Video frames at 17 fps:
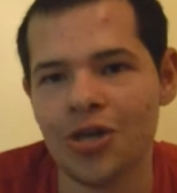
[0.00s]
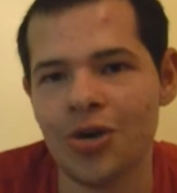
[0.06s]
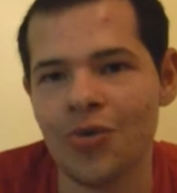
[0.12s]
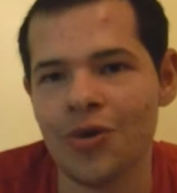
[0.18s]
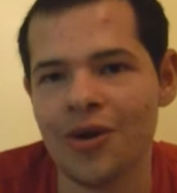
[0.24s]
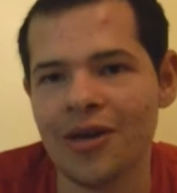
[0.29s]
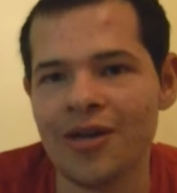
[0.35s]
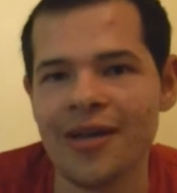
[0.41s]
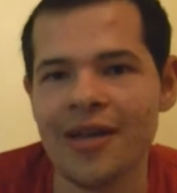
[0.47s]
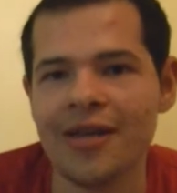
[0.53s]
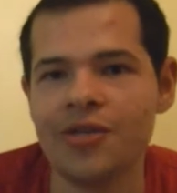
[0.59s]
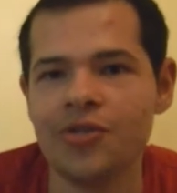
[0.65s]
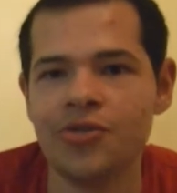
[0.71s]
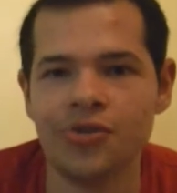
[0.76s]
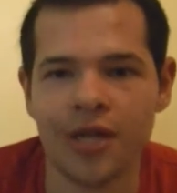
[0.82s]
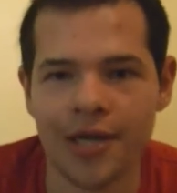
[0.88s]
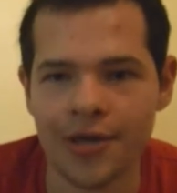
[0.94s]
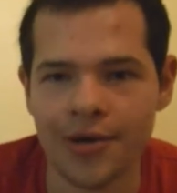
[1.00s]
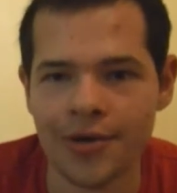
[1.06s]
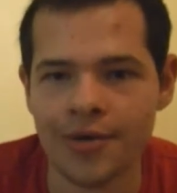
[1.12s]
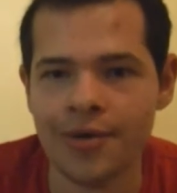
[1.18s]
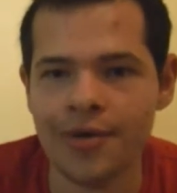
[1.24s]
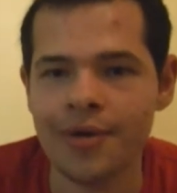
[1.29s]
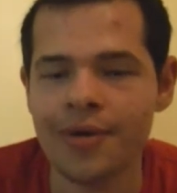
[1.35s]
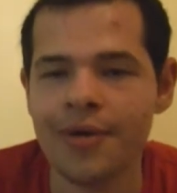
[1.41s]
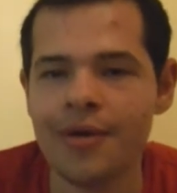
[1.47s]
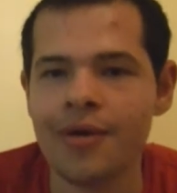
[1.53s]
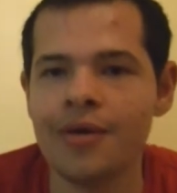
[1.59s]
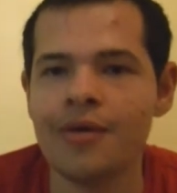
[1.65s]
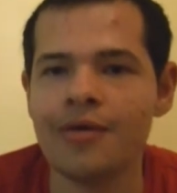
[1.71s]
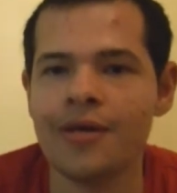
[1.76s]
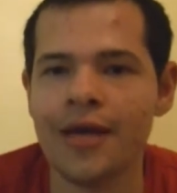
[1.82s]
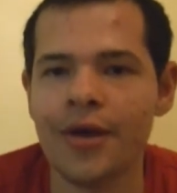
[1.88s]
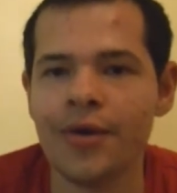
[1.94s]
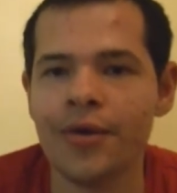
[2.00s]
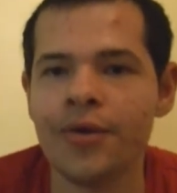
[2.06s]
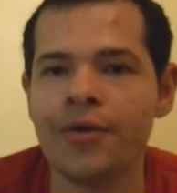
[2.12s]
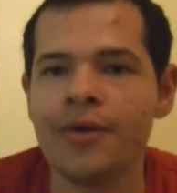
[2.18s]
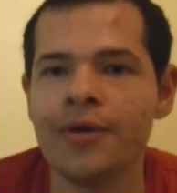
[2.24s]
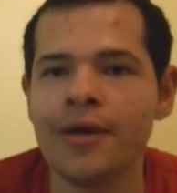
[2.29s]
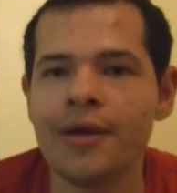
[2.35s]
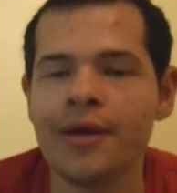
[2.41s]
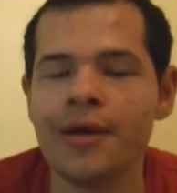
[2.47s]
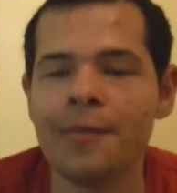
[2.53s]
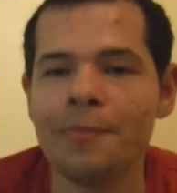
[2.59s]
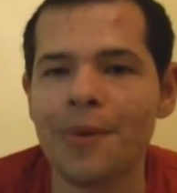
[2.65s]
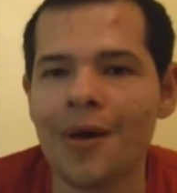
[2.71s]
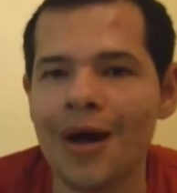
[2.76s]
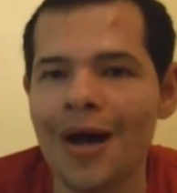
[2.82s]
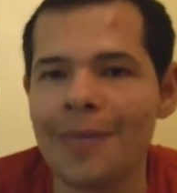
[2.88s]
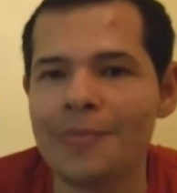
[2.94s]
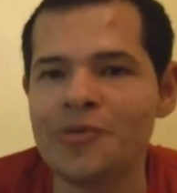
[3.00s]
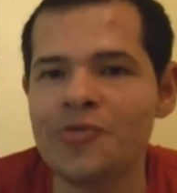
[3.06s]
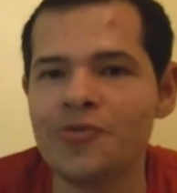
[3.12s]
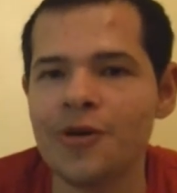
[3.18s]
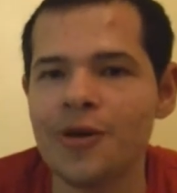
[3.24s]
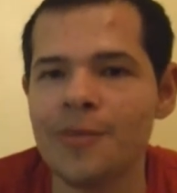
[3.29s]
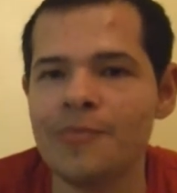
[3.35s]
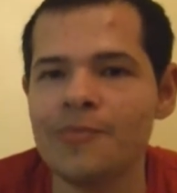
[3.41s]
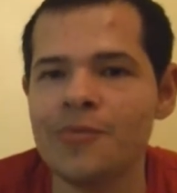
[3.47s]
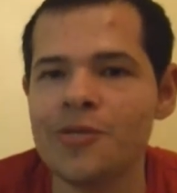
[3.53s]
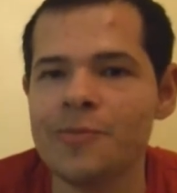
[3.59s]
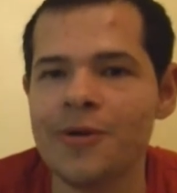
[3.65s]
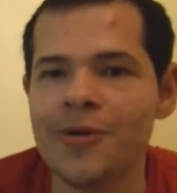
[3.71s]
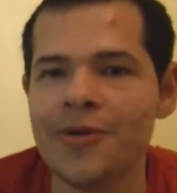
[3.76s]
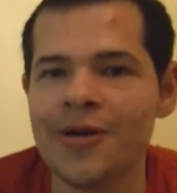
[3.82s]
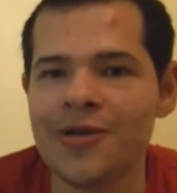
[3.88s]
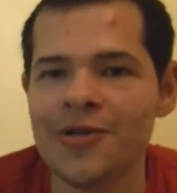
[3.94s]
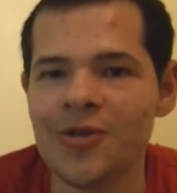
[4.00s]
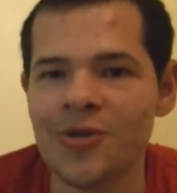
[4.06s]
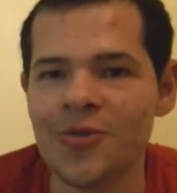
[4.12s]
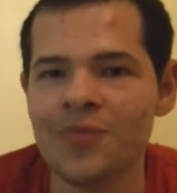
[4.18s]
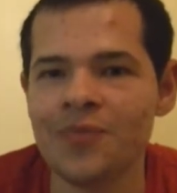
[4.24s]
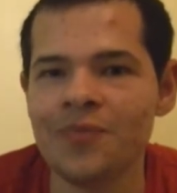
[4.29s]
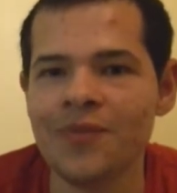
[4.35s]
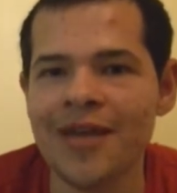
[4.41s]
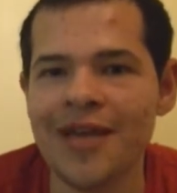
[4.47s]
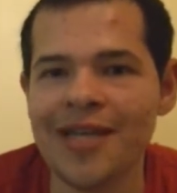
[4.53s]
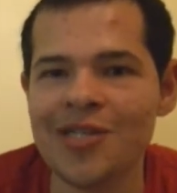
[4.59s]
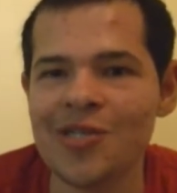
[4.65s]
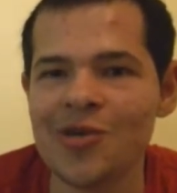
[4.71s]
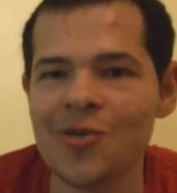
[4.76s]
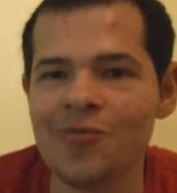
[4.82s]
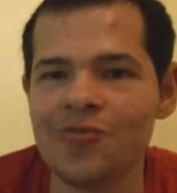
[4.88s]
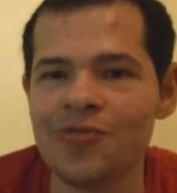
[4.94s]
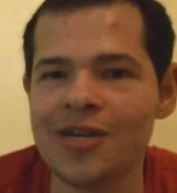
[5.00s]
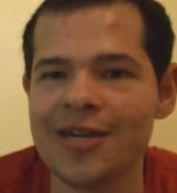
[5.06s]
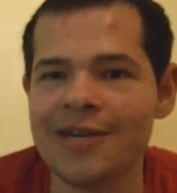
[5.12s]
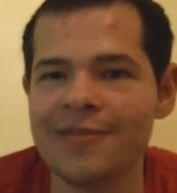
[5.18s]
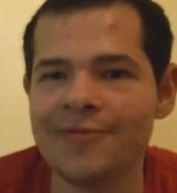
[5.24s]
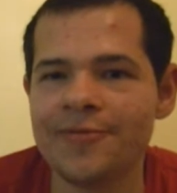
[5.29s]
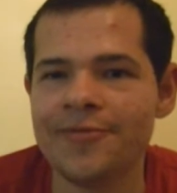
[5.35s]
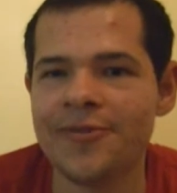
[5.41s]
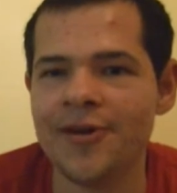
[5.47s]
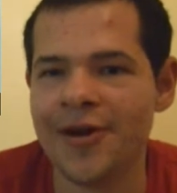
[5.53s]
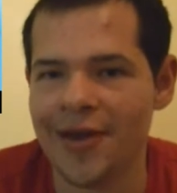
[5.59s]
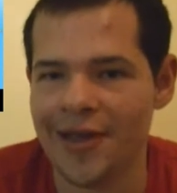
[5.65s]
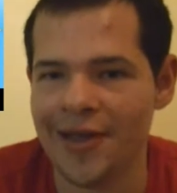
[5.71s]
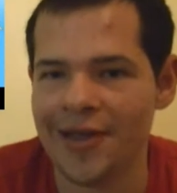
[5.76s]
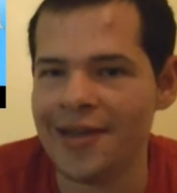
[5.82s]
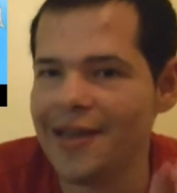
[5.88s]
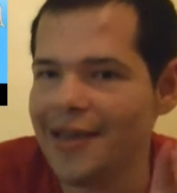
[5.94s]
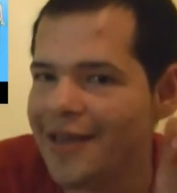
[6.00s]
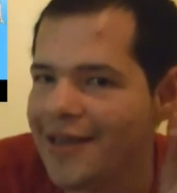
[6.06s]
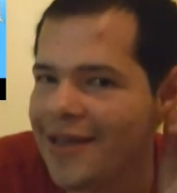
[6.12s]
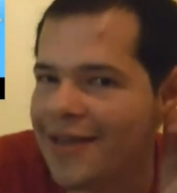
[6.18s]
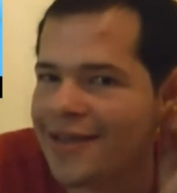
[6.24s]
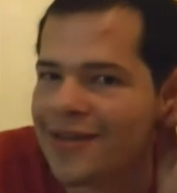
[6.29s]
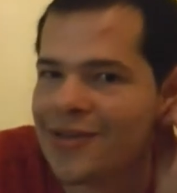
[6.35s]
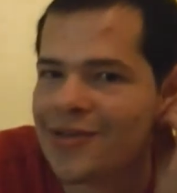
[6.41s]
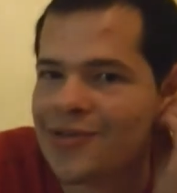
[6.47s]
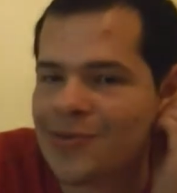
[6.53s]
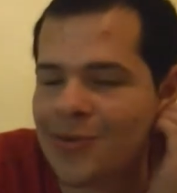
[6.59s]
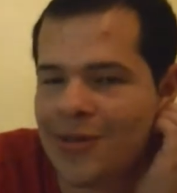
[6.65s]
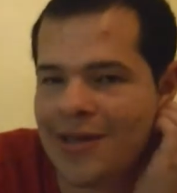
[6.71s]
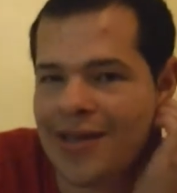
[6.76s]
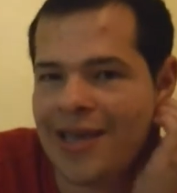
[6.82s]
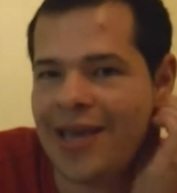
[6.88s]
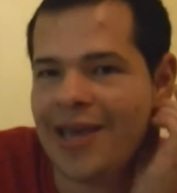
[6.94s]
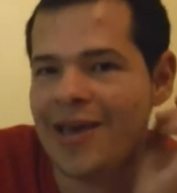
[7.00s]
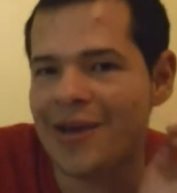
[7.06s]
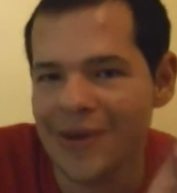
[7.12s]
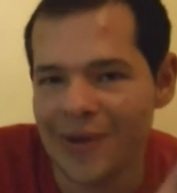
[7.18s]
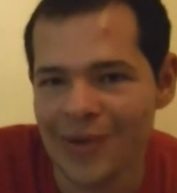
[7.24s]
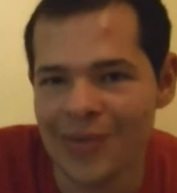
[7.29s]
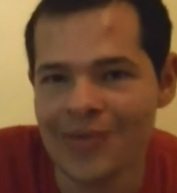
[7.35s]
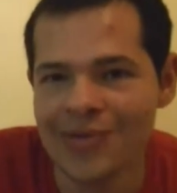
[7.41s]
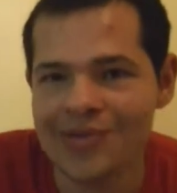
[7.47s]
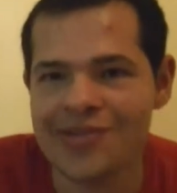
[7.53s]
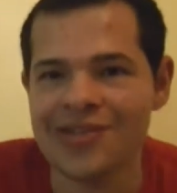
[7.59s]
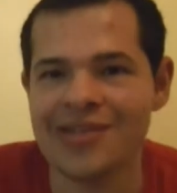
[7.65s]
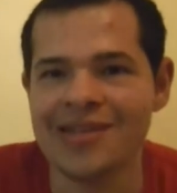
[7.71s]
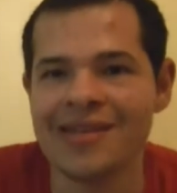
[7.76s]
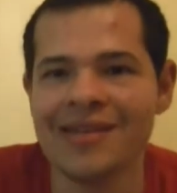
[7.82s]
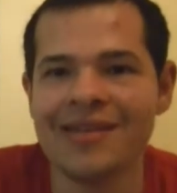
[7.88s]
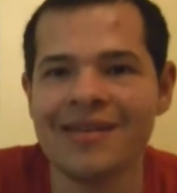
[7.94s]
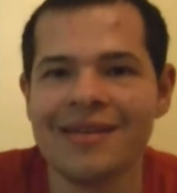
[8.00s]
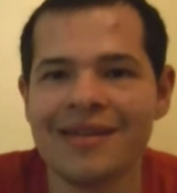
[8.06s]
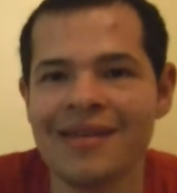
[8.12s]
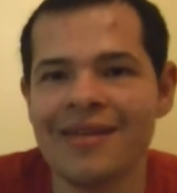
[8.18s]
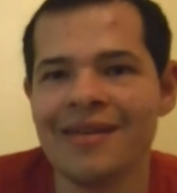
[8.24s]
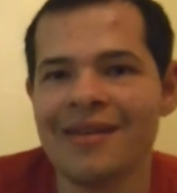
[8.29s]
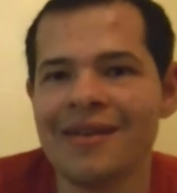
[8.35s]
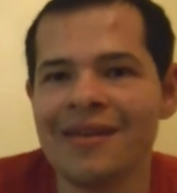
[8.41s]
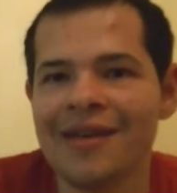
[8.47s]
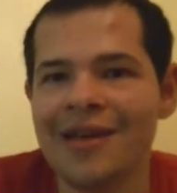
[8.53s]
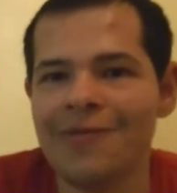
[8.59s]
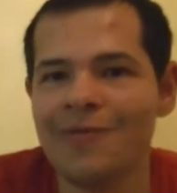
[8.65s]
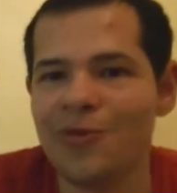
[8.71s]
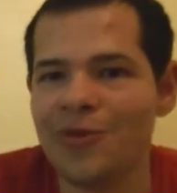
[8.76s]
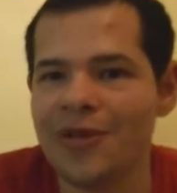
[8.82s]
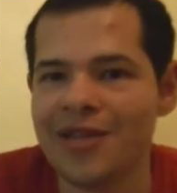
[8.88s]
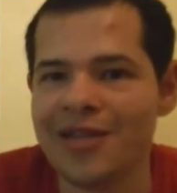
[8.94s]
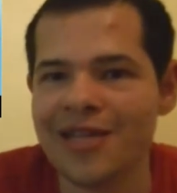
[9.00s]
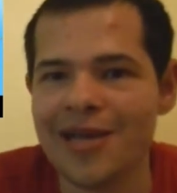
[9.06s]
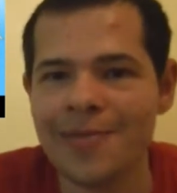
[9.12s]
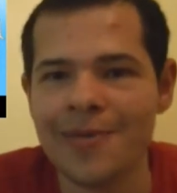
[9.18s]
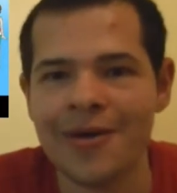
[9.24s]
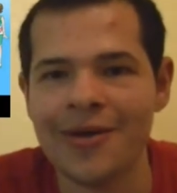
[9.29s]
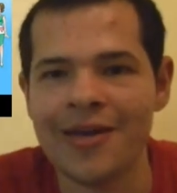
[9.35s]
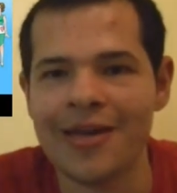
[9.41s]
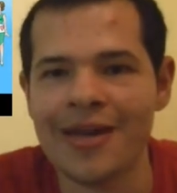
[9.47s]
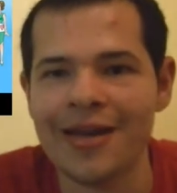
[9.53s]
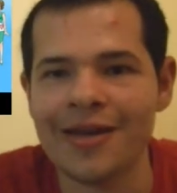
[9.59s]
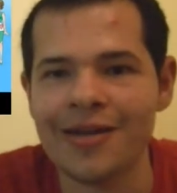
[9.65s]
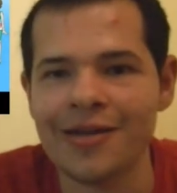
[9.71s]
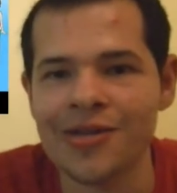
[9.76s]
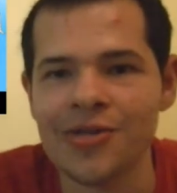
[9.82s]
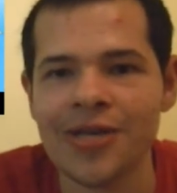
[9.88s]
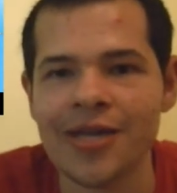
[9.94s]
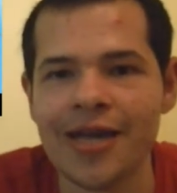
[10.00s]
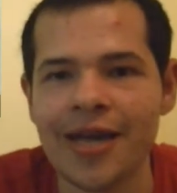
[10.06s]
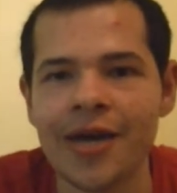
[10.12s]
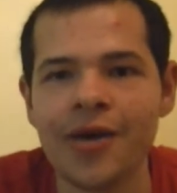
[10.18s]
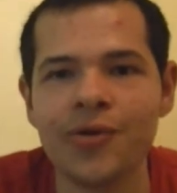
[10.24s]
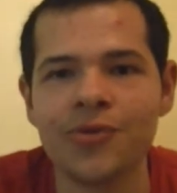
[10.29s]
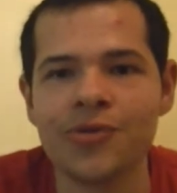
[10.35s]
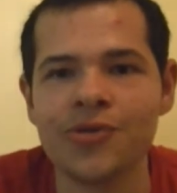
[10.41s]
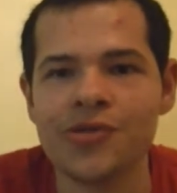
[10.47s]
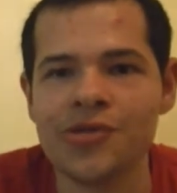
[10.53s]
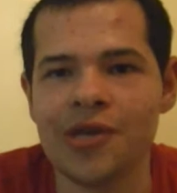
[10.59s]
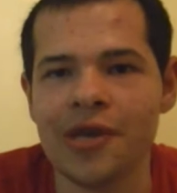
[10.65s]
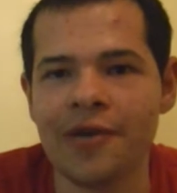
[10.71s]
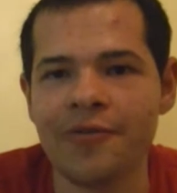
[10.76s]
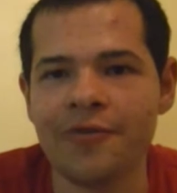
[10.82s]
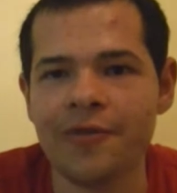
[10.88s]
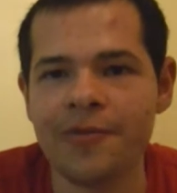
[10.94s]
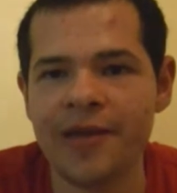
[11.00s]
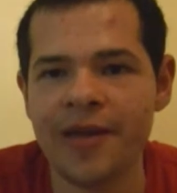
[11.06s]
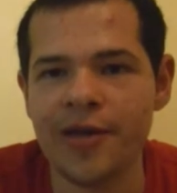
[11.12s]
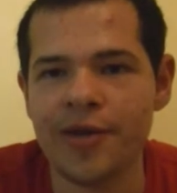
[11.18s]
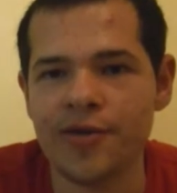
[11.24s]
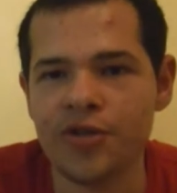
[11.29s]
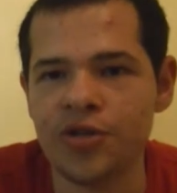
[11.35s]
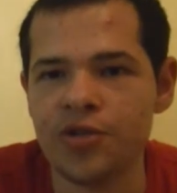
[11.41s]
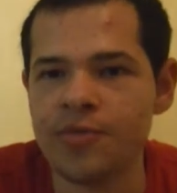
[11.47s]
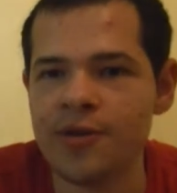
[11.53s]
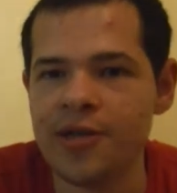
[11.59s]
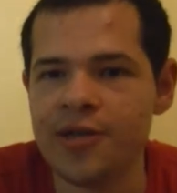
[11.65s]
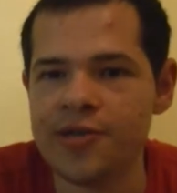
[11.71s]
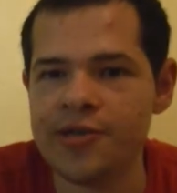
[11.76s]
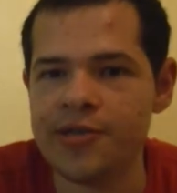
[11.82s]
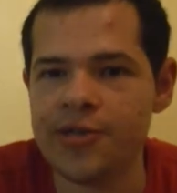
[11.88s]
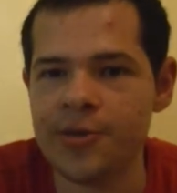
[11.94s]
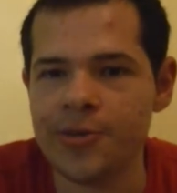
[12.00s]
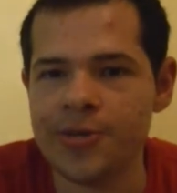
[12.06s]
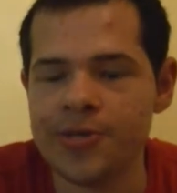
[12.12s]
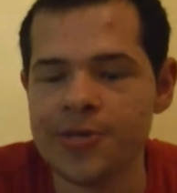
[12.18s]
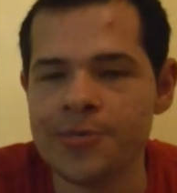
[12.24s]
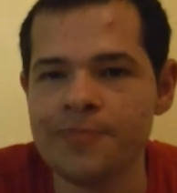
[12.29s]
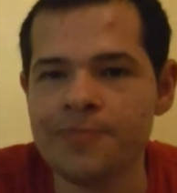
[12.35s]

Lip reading: we're gonna get into later. Pops from Speed Racer. He's so freaking funny, and he looks really cute. If you really think about it, he kind of looks like Harold Slick from the Angry German Kid series.